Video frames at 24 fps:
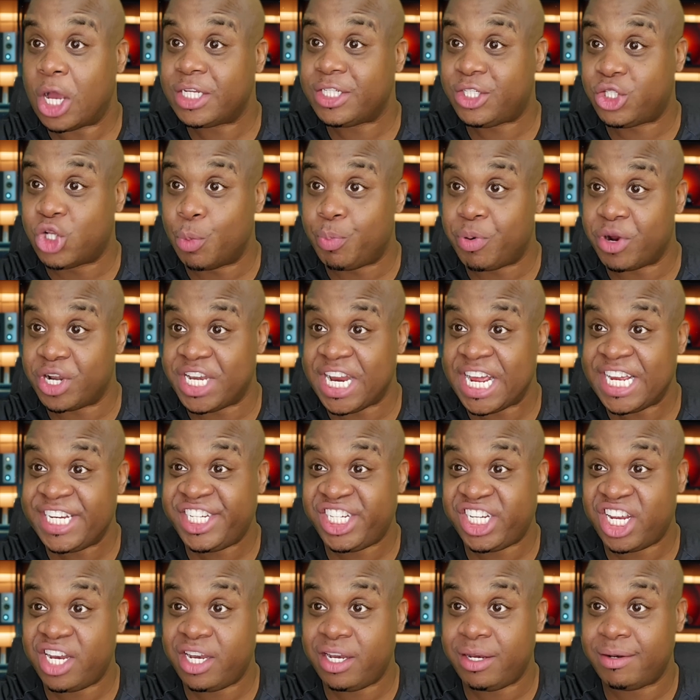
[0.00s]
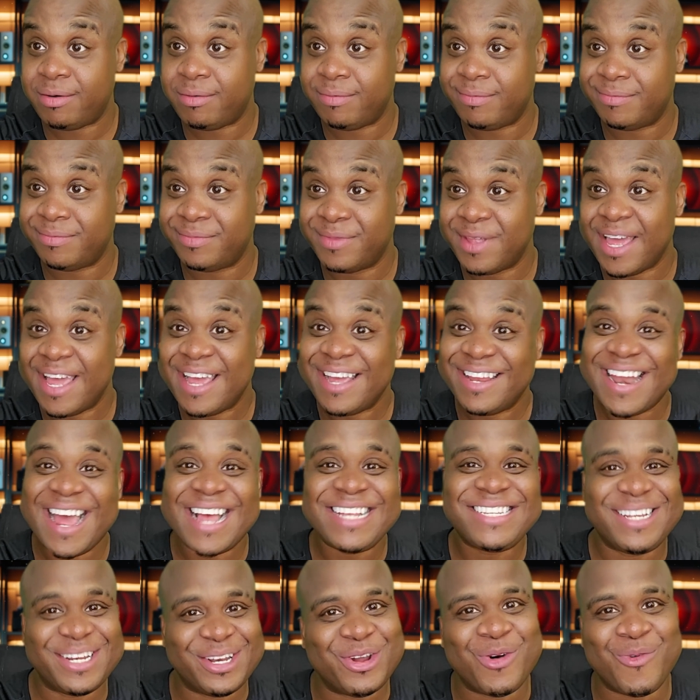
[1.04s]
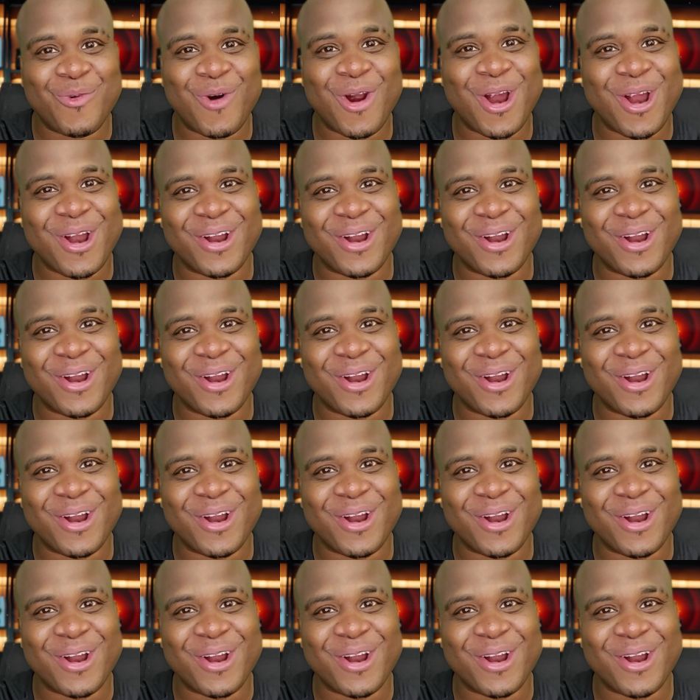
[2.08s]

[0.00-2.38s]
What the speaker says: A superstition? That's a new word.